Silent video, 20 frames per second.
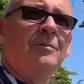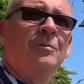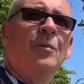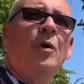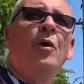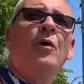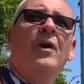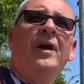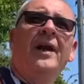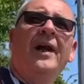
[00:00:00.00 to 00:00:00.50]

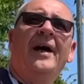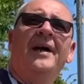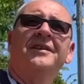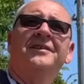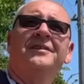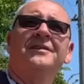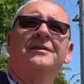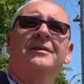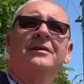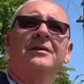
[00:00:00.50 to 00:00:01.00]
More or
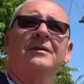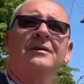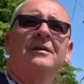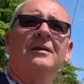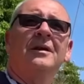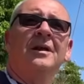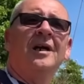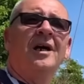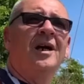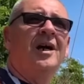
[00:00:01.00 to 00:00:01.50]
less.
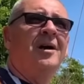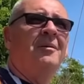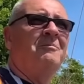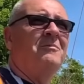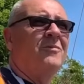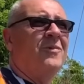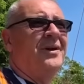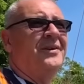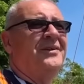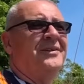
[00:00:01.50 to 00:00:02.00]

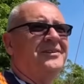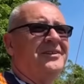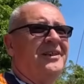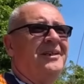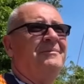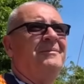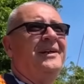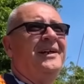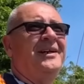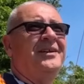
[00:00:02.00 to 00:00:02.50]
Well, your
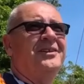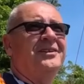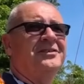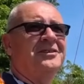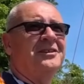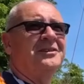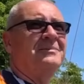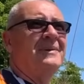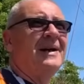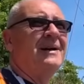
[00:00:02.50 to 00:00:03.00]
team leaders.
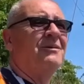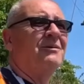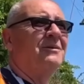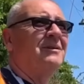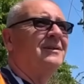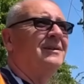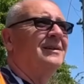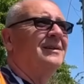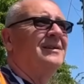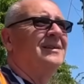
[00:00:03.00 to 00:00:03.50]
There's about
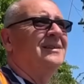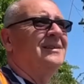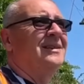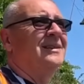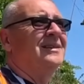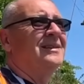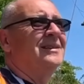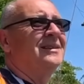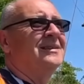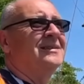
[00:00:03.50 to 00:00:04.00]

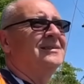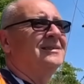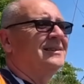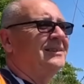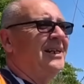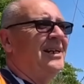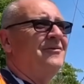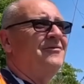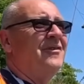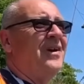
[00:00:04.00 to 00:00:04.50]

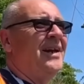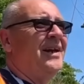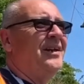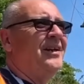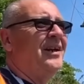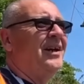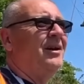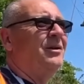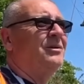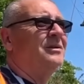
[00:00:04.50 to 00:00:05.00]
10
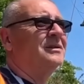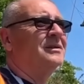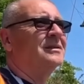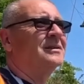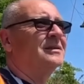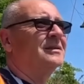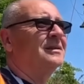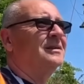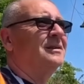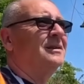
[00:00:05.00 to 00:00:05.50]
radios
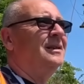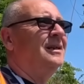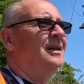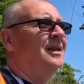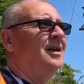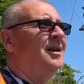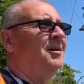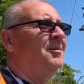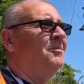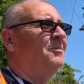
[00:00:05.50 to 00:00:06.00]

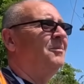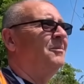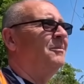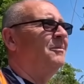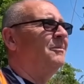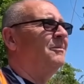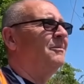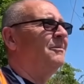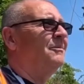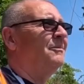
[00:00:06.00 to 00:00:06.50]

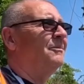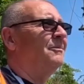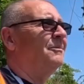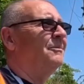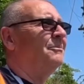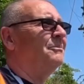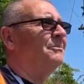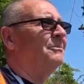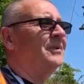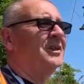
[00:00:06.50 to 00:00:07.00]

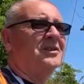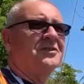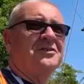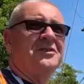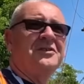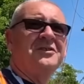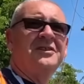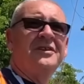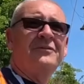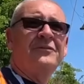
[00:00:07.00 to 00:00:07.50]
because
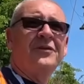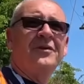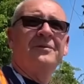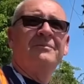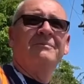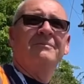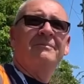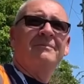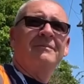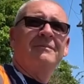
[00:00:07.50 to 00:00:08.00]
there's different
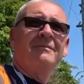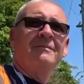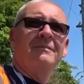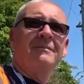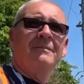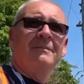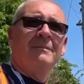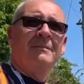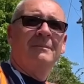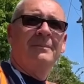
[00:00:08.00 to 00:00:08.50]

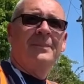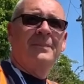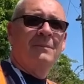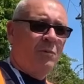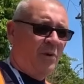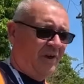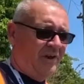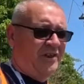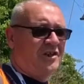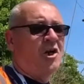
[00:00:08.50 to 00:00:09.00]

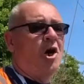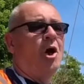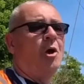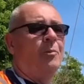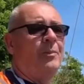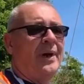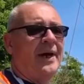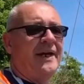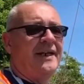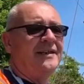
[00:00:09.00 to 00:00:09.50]
what you call
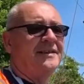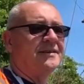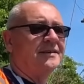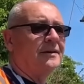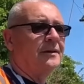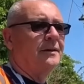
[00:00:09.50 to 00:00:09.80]
bays.